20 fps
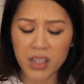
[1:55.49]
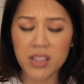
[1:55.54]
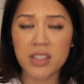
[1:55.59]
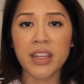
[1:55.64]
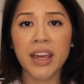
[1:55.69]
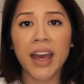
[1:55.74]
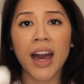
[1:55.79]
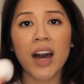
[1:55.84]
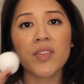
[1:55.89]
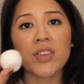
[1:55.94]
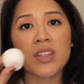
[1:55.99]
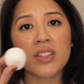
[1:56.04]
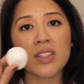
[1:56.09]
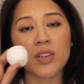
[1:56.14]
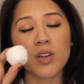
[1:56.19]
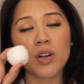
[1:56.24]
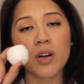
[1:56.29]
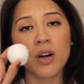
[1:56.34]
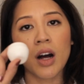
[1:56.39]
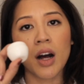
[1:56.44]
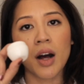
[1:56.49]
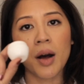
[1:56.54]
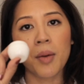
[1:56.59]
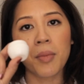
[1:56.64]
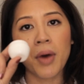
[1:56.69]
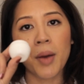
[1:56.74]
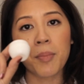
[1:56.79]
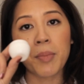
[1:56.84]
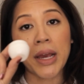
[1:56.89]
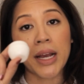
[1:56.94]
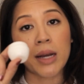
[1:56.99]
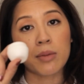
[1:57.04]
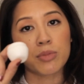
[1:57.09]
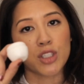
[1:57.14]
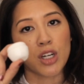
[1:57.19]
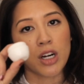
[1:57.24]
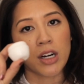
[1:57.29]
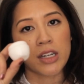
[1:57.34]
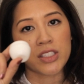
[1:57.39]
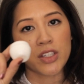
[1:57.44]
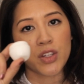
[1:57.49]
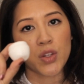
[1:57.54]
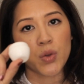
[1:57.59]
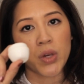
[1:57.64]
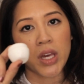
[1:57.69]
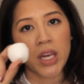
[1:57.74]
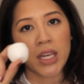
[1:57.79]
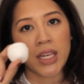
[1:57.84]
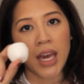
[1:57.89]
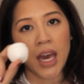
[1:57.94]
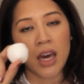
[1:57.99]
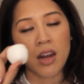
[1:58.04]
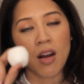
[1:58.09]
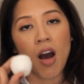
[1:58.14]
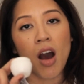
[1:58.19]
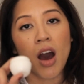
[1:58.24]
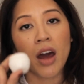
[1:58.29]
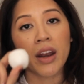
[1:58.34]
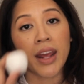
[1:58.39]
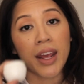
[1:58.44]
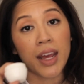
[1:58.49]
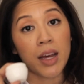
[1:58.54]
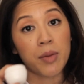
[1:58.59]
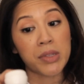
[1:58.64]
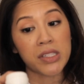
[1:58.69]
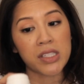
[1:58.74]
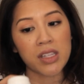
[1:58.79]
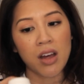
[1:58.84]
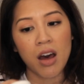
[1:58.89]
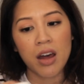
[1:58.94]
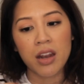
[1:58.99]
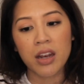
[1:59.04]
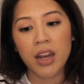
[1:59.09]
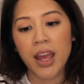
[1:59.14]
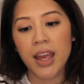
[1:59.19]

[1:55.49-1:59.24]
is they have these little makeup jars that you can get on Amazon.